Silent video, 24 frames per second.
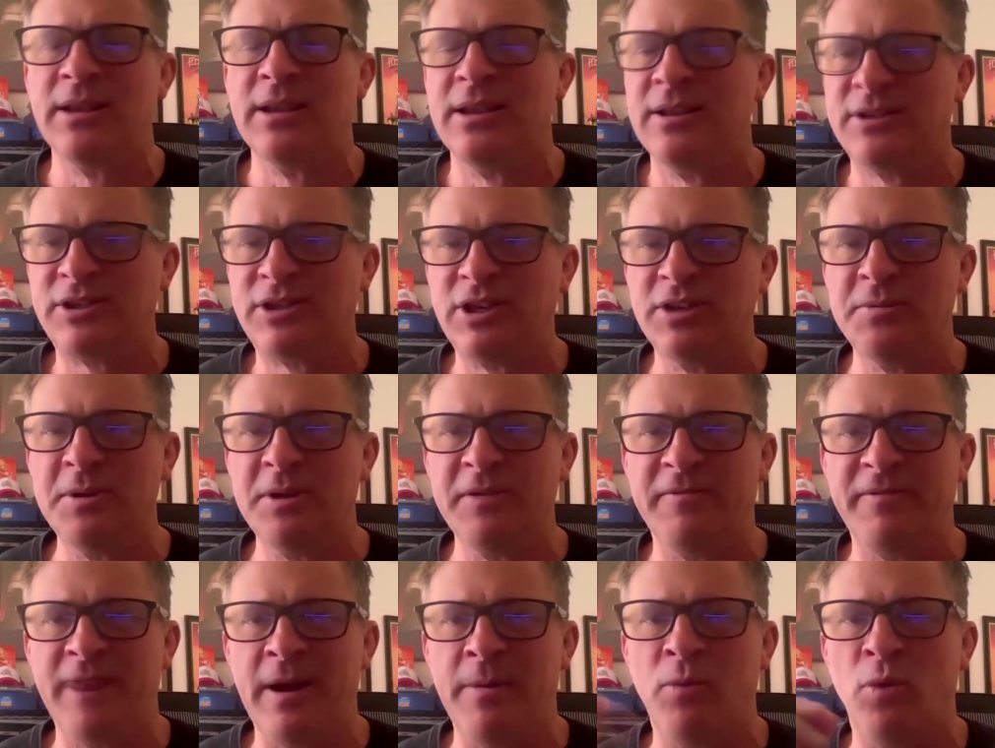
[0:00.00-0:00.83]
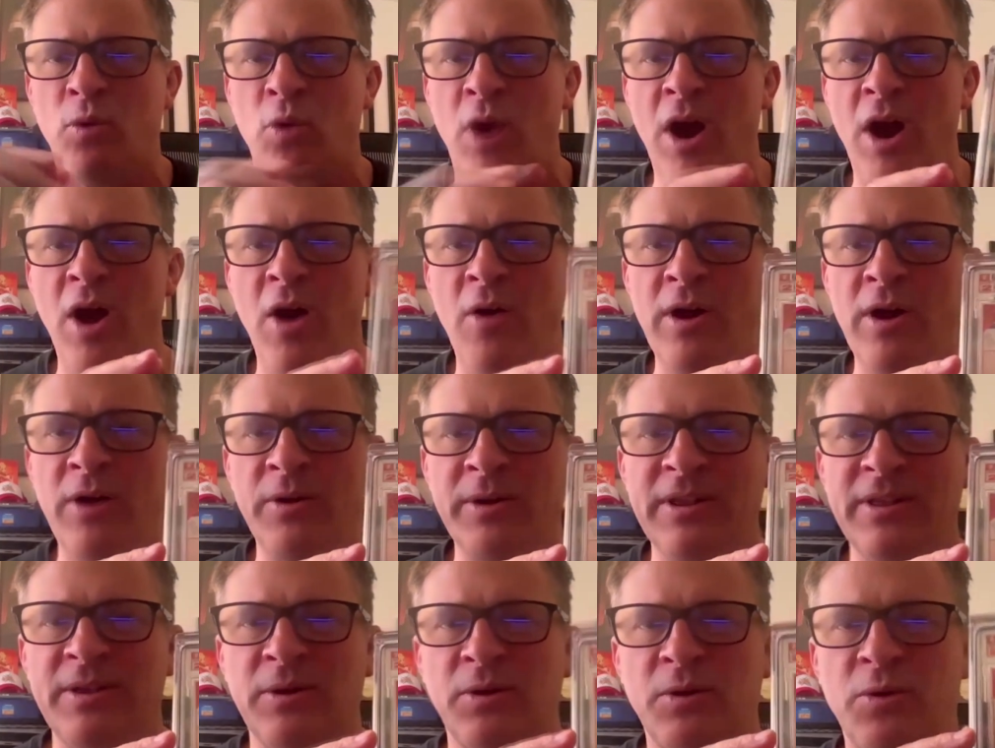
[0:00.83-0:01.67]
Excuse me if I'm wrong. I don't
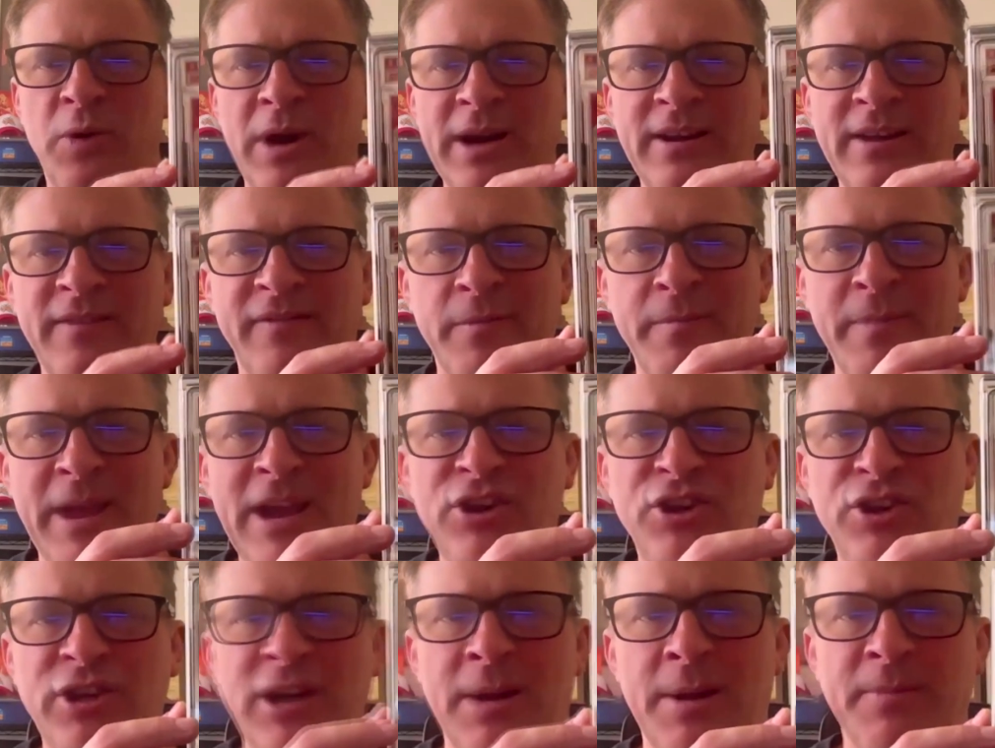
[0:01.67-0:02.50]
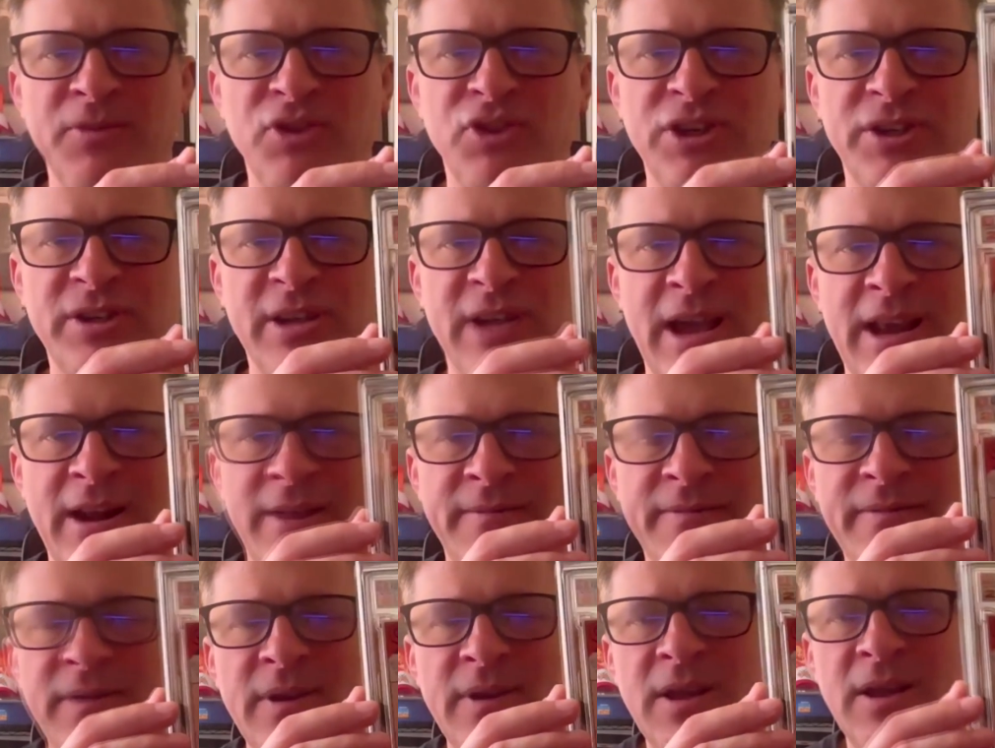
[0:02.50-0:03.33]
get the correct information. I'm just kind
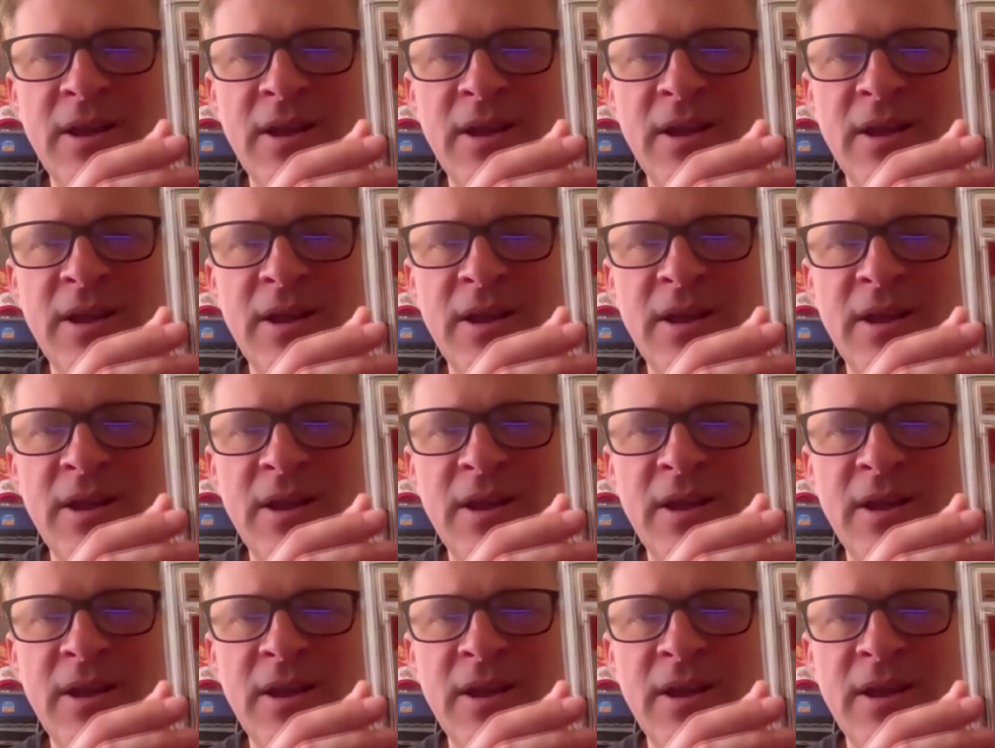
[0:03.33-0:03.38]
of,